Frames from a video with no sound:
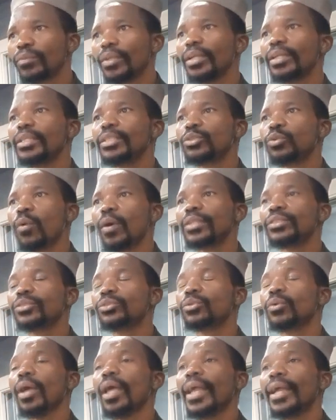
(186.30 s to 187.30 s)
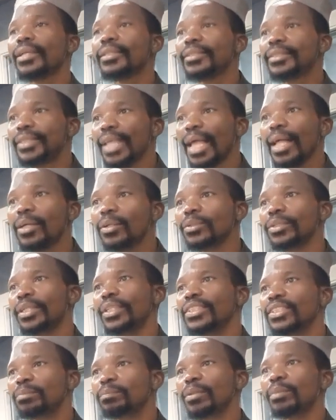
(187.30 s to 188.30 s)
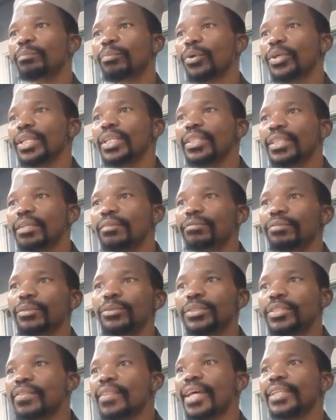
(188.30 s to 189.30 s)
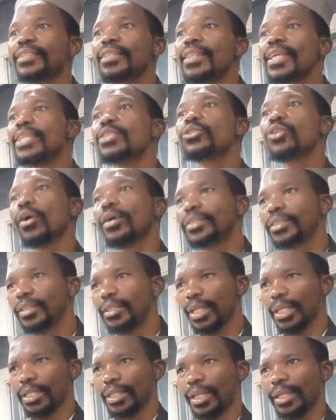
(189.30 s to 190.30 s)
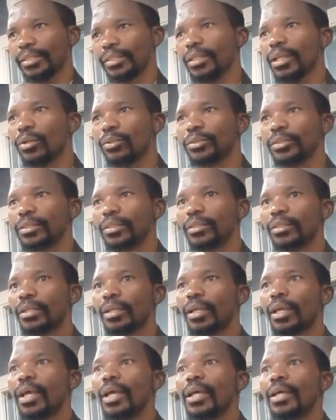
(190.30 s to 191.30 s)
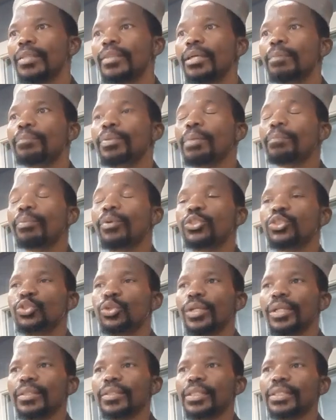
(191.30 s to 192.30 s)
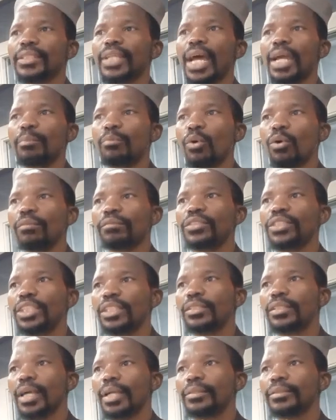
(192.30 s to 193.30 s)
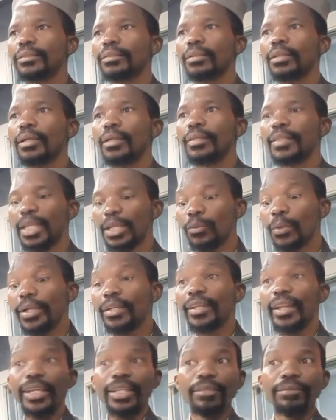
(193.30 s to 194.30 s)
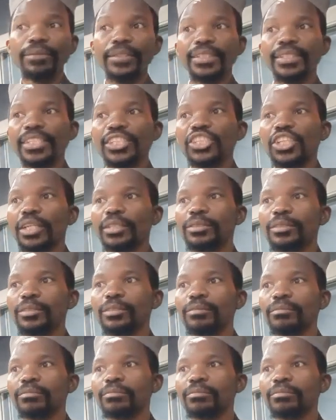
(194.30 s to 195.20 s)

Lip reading: it was to excel his people in the field that they thought they excelled. The people during the time of Jesus, they were great physicians.